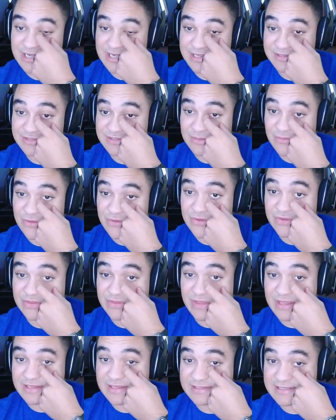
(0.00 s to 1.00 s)
and some of the
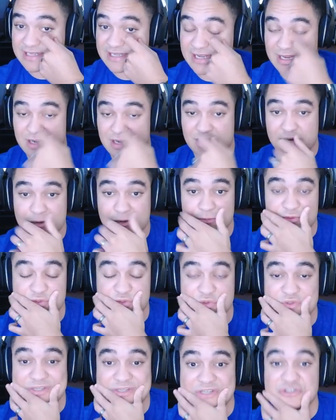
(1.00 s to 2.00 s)
things that
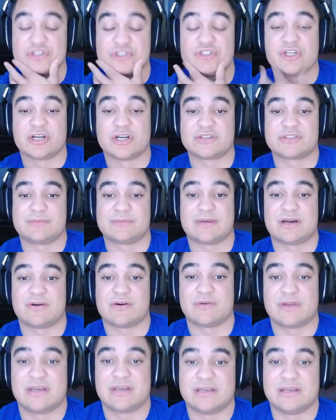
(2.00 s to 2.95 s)
Zeus actually talks about,